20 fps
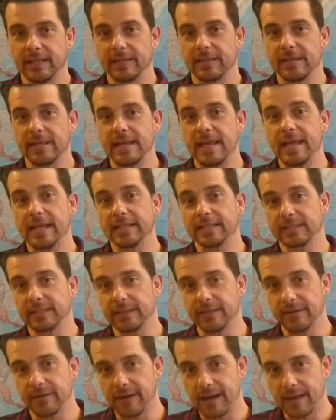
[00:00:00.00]
The legs
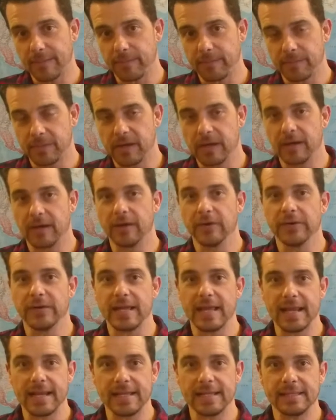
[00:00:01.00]
can wrap around
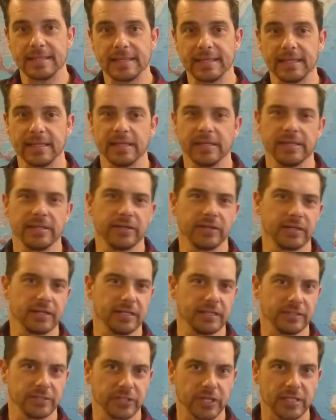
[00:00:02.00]
anything and you can
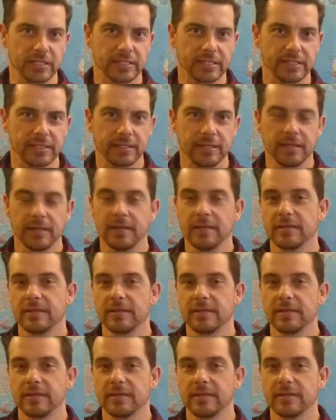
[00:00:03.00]
adjust it.